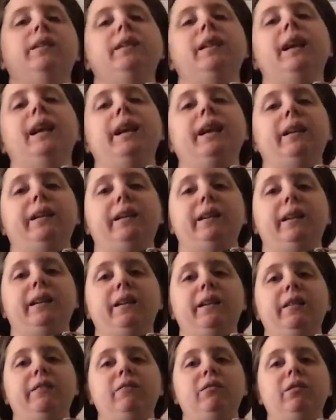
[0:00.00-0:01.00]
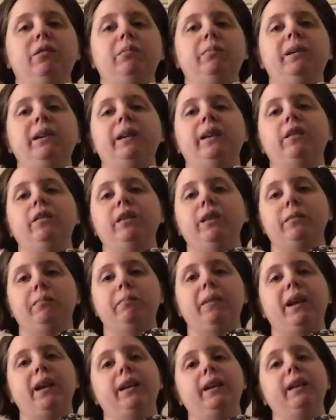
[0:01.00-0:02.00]
That he will be going
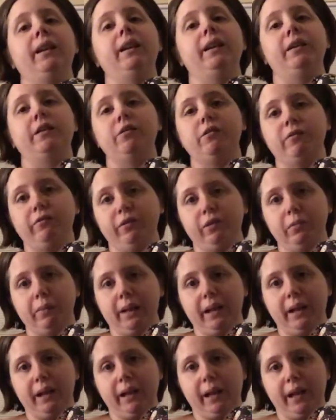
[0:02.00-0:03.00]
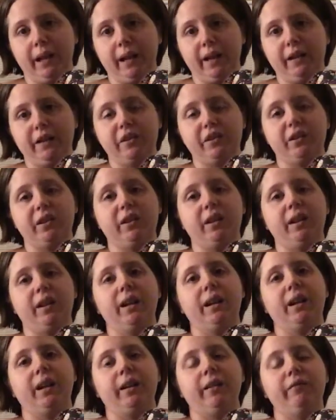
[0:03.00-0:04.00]
back into a full body cast
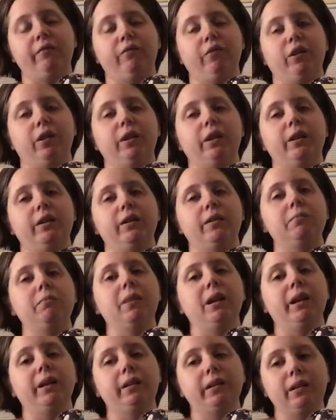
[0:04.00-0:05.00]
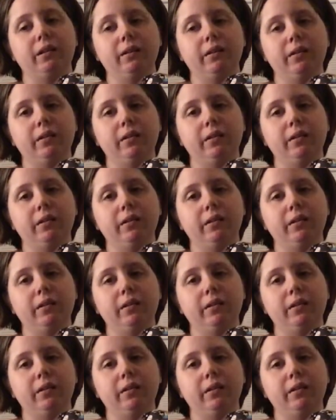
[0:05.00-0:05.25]
again for another month.